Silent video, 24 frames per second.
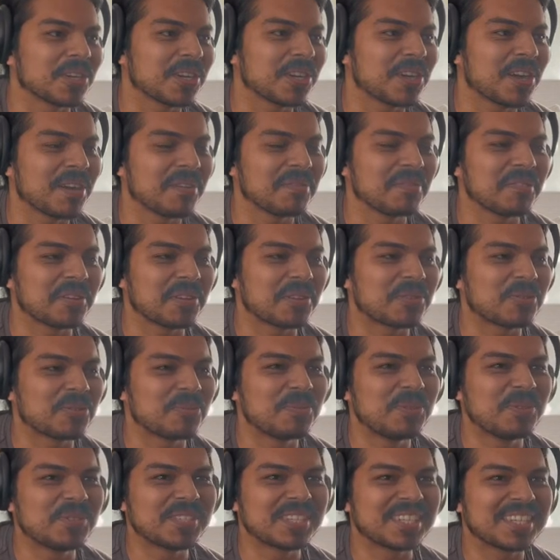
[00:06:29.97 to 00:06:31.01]
conflict, the
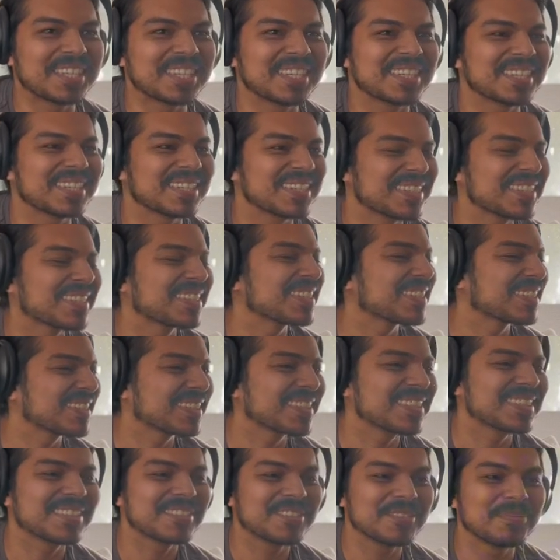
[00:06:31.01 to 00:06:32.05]
music.
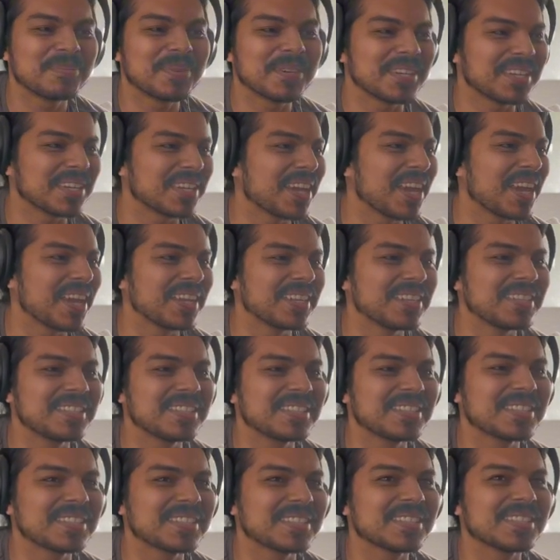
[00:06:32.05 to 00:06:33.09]
Butting
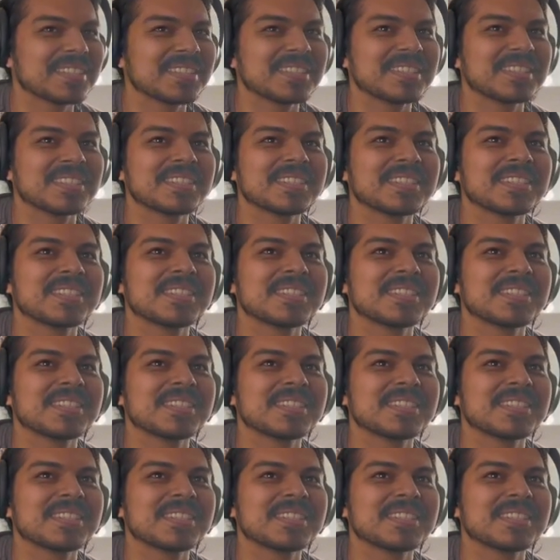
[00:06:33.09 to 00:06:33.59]
heads.